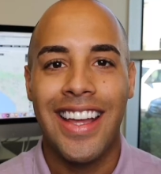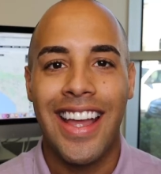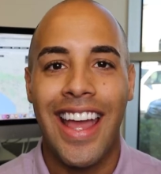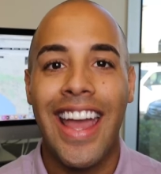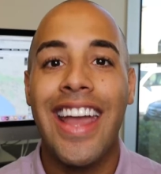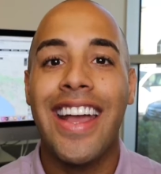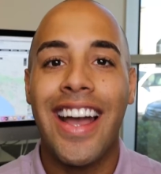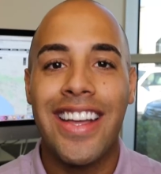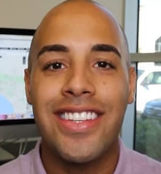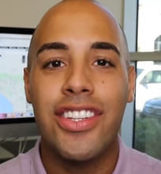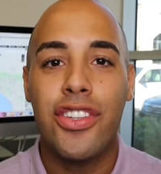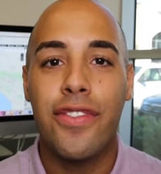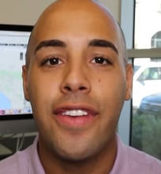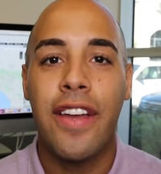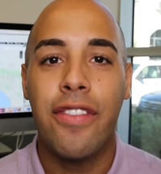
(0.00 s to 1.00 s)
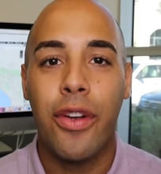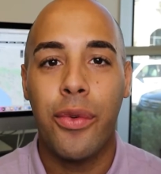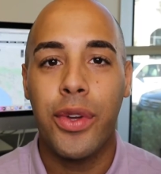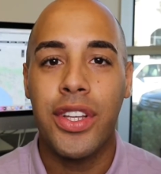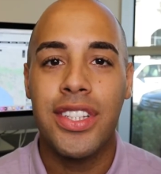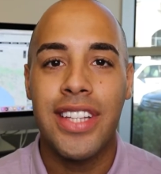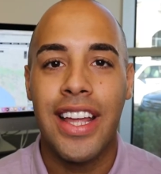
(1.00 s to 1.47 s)
Hey guys, it's your favorite
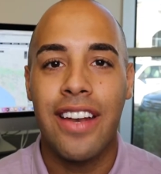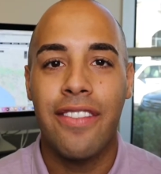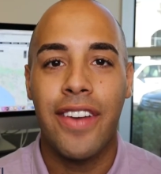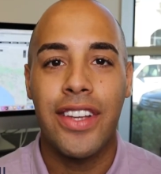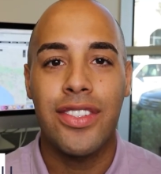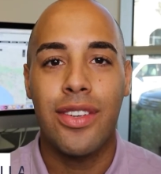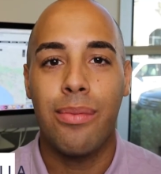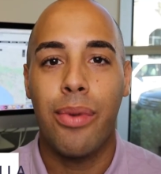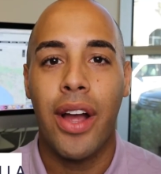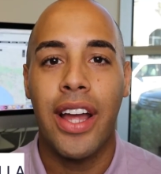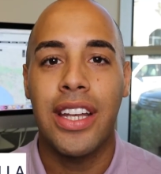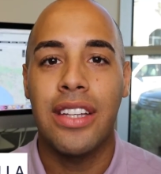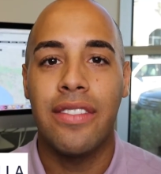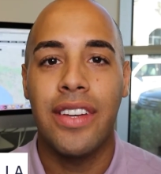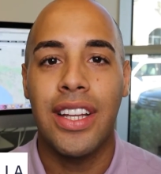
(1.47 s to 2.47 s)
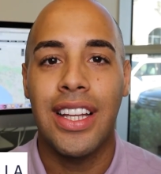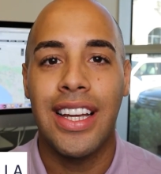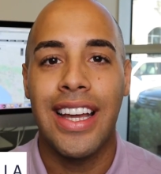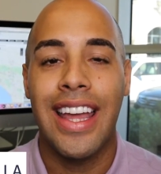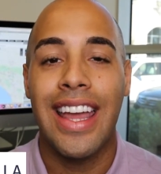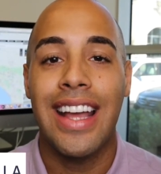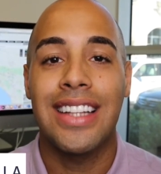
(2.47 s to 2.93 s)
real estate investor, Brian Davila,
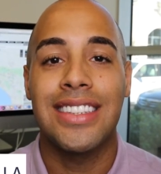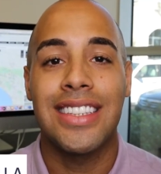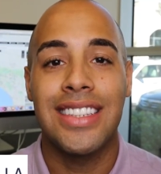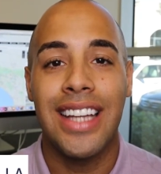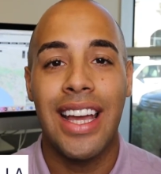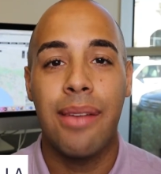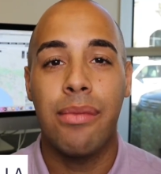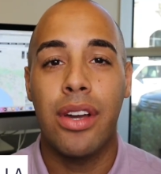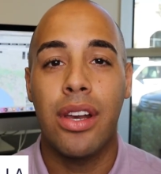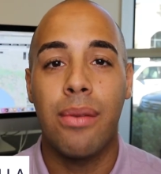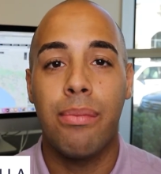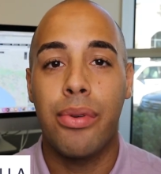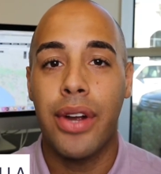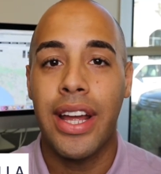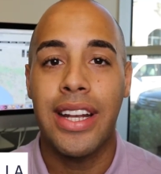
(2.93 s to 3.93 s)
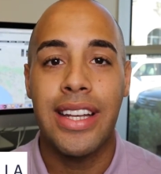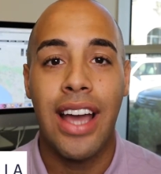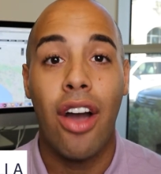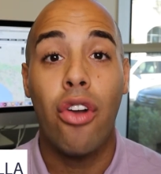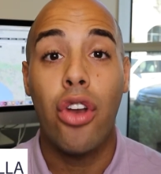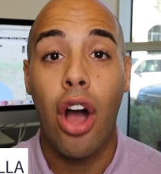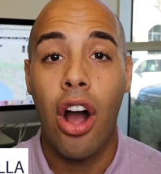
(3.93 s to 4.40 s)
and today I'm going to break
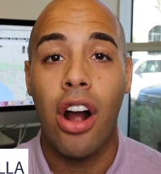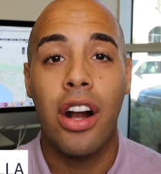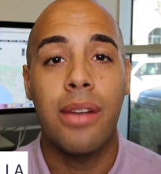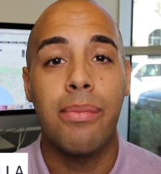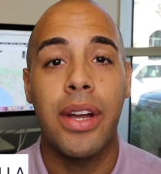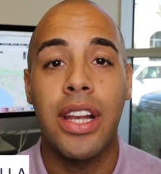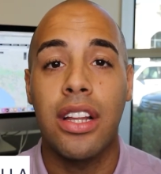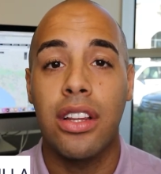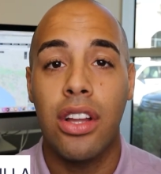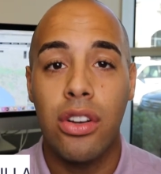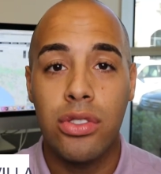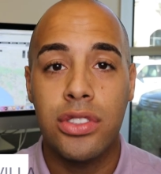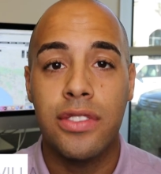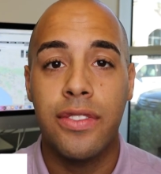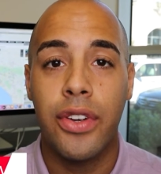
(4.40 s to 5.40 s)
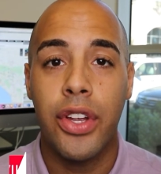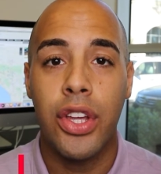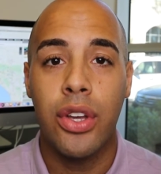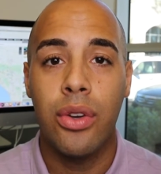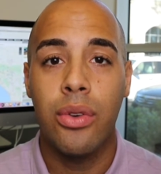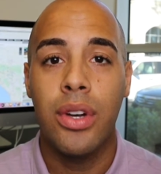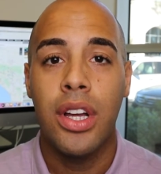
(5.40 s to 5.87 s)
down hard money loans for
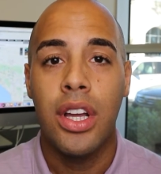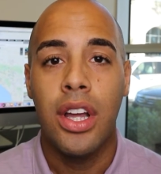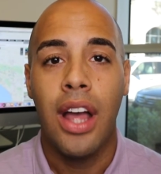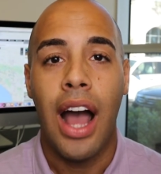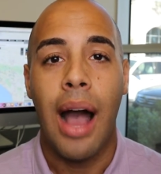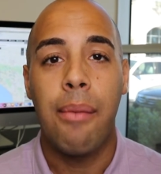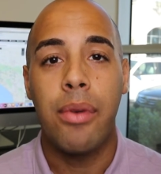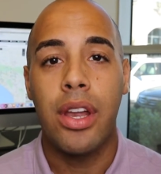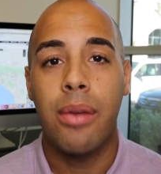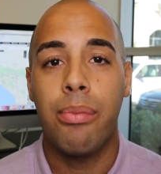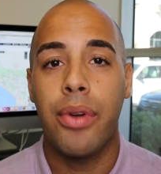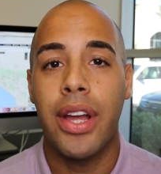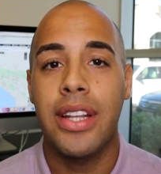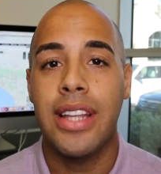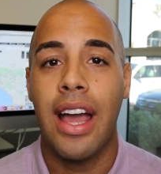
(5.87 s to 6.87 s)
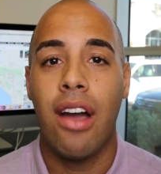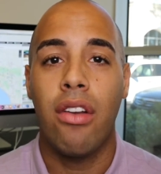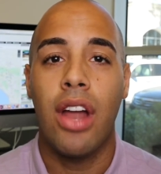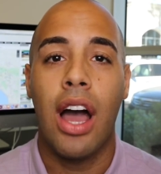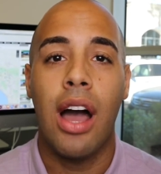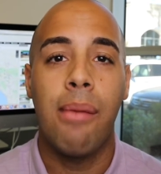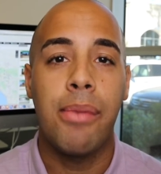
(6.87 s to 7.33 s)
you. I'm going to break down
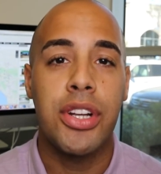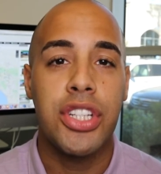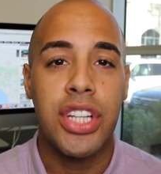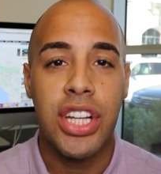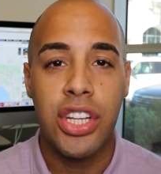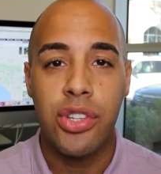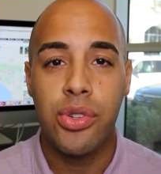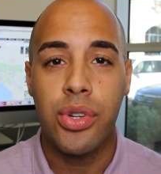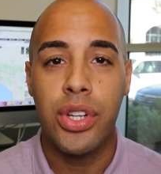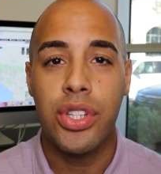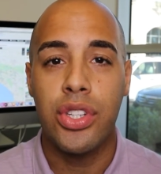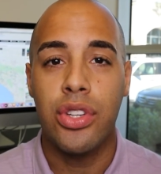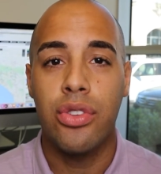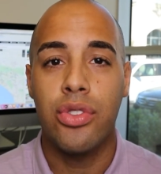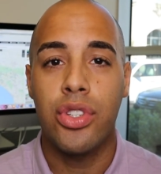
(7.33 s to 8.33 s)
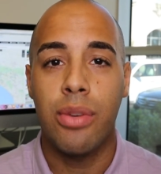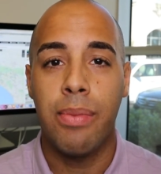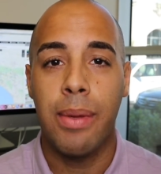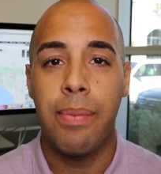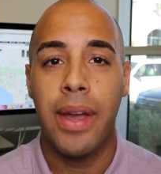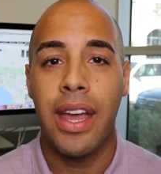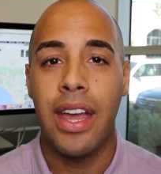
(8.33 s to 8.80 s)
how much interest you should be
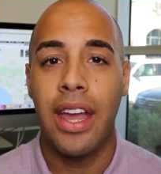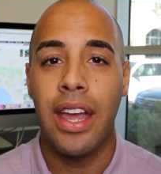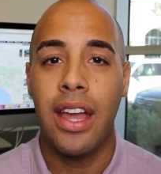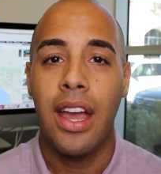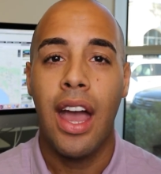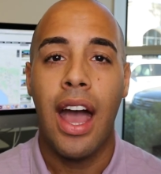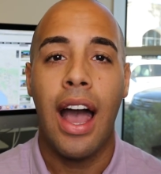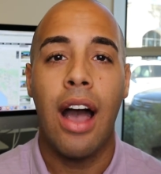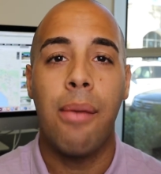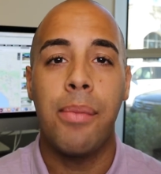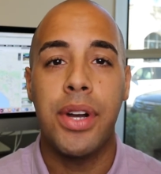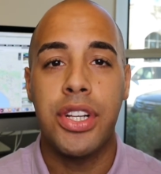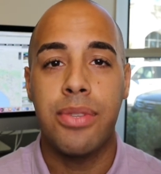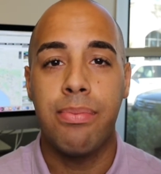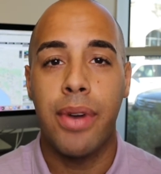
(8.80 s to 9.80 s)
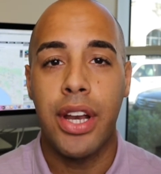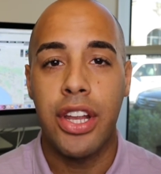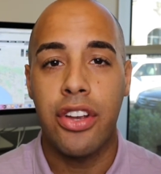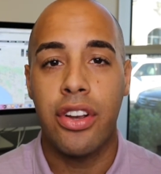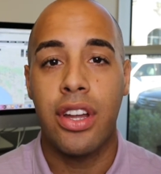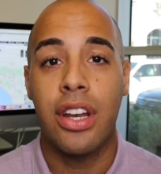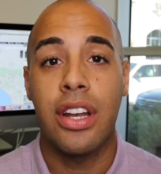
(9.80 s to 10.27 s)
paying, how much money
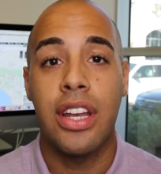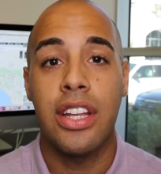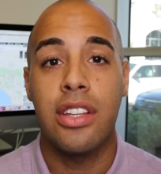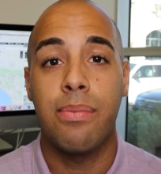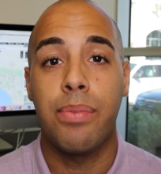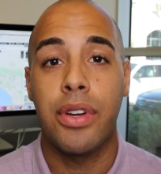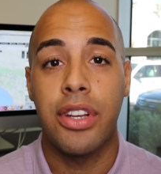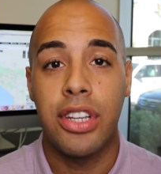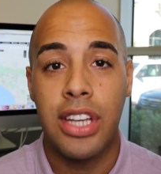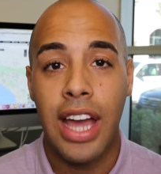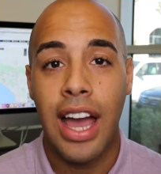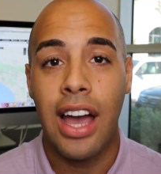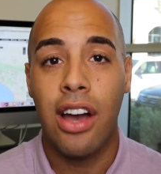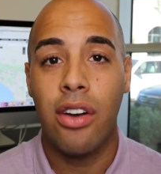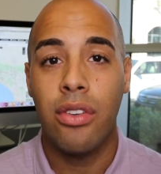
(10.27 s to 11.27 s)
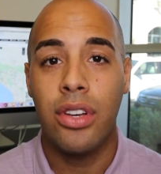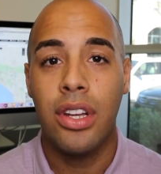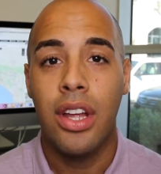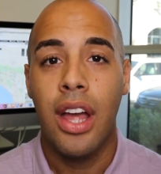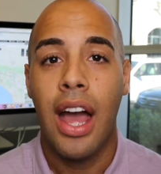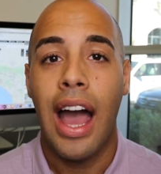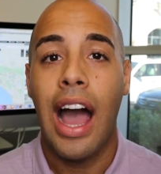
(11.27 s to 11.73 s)
you're going to need to put down,
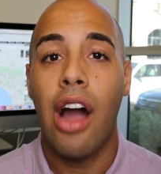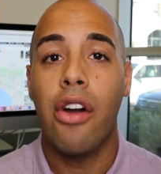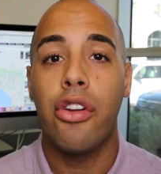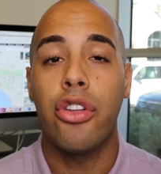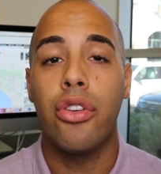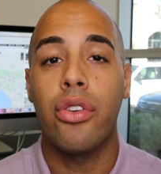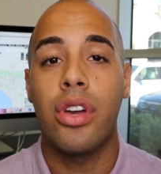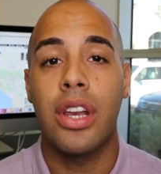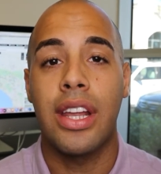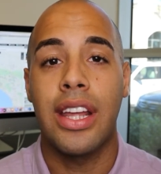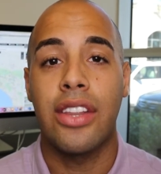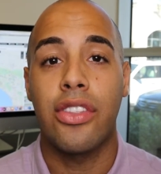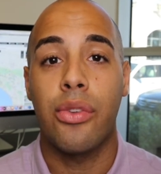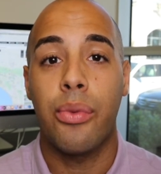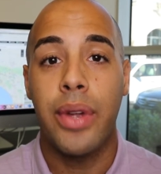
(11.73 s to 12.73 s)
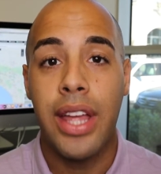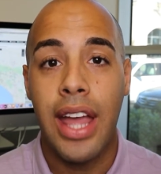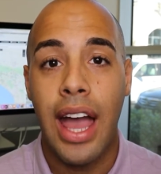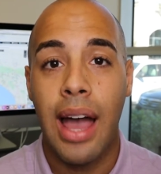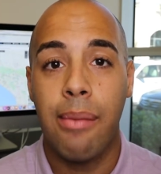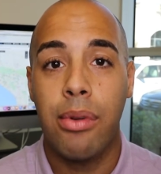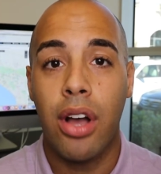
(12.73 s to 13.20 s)
how are you going to get the
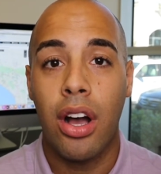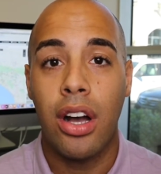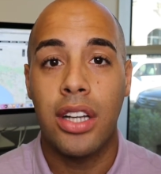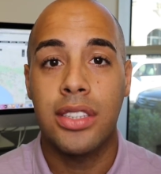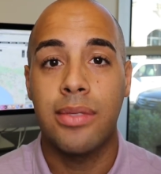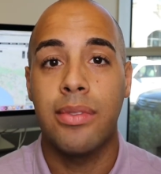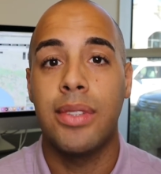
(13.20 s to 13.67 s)
rehab costs